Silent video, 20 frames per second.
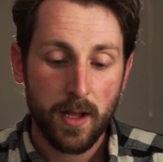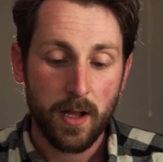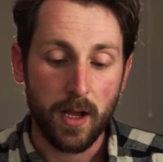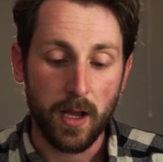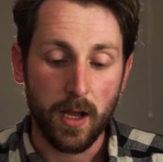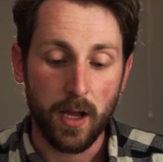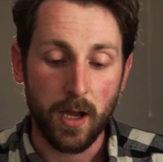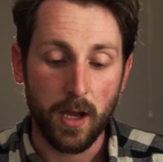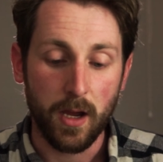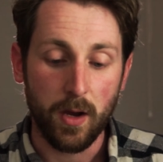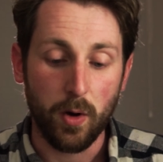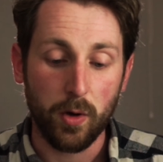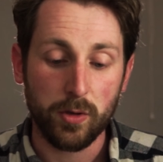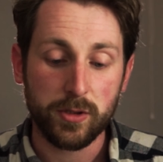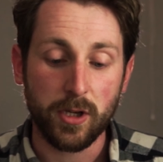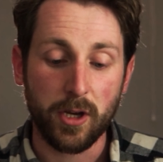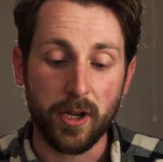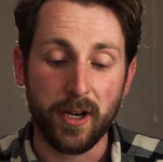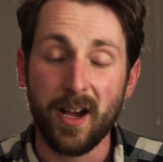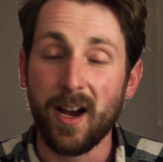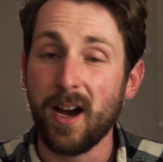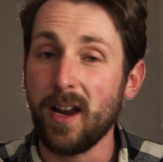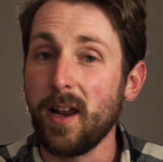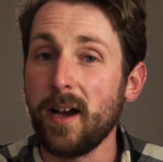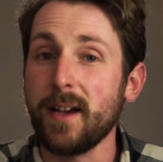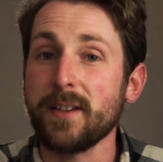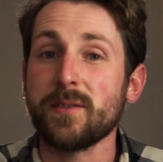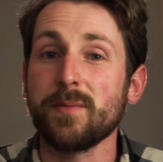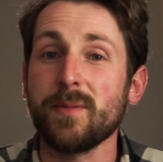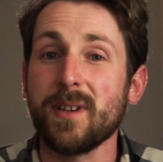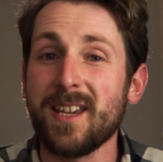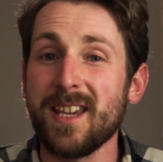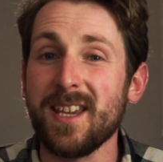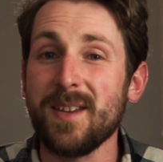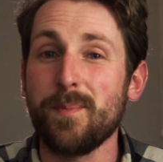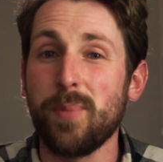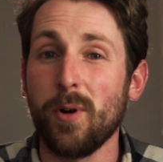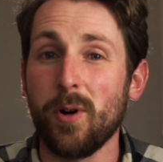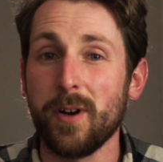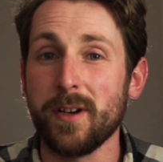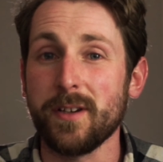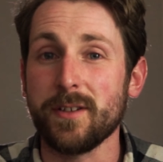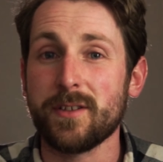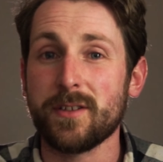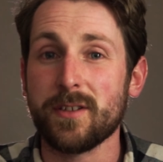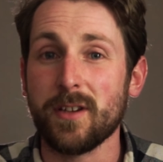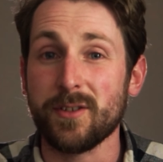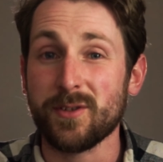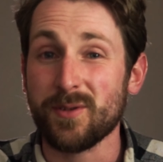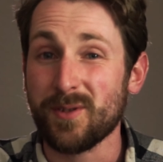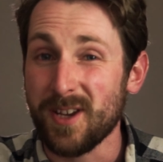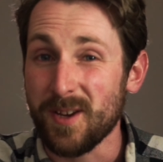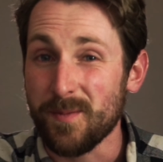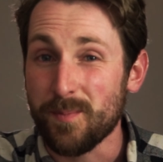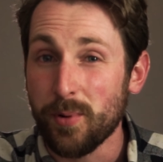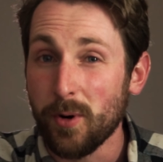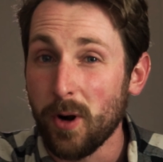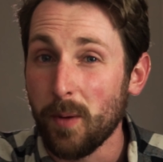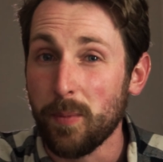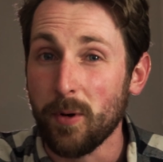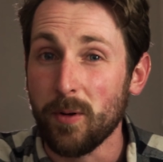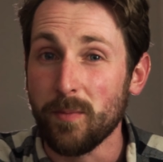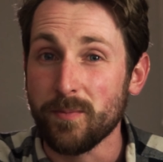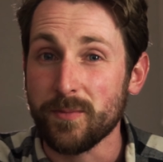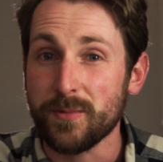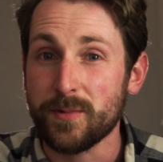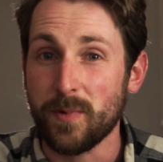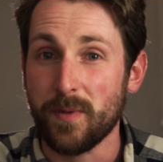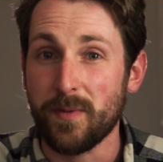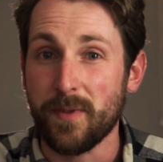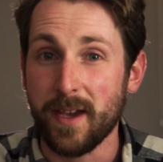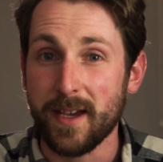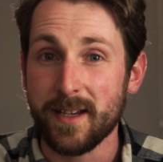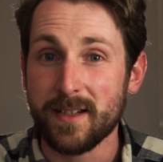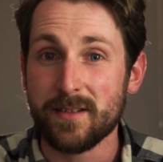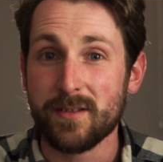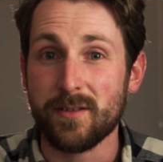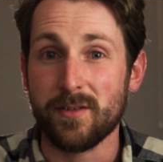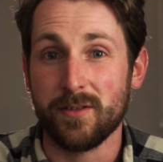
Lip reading: Also going to highlight some key points and some key problems with this,